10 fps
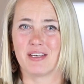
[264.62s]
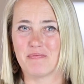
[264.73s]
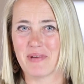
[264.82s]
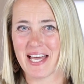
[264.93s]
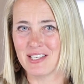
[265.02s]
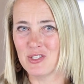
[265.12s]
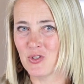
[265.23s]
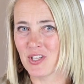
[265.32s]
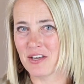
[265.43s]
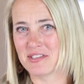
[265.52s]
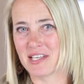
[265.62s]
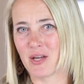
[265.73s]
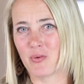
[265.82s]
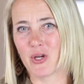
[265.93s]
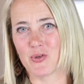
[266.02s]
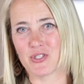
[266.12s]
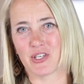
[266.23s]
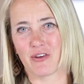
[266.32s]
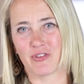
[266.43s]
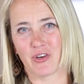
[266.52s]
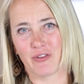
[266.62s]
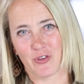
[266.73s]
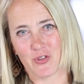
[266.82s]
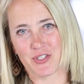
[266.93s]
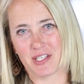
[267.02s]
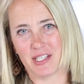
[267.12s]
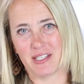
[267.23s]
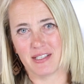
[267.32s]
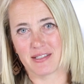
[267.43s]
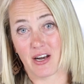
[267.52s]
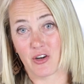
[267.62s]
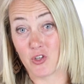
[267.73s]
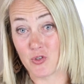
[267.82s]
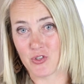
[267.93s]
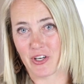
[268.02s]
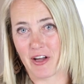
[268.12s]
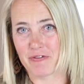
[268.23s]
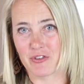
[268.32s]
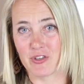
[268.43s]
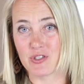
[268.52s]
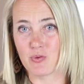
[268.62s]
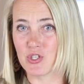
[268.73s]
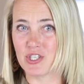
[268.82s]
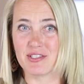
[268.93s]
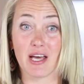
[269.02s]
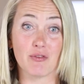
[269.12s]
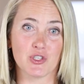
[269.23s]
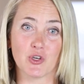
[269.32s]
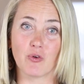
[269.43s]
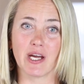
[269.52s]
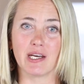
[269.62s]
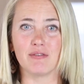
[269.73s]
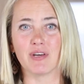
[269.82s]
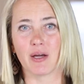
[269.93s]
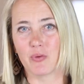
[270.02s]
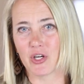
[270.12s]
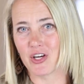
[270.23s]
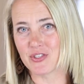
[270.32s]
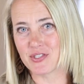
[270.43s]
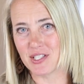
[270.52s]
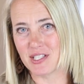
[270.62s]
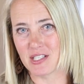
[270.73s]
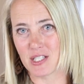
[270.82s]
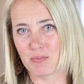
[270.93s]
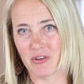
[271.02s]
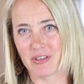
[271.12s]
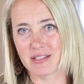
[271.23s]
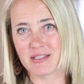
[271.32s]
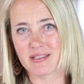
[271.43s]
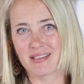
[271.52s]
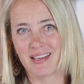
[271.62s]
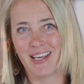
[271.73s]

Back in 2008, we hosted our very first CET Designer user conference, which is now this grand event we call CET Experience.